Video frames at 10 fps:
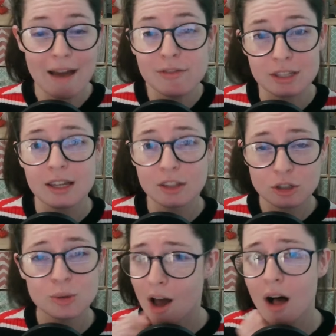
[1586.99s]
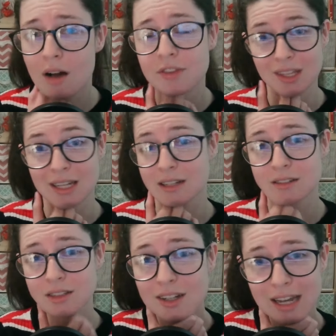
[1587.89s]
Everything. They're doing all of the
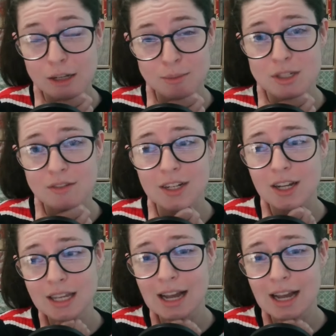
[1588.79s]
things in their music videos.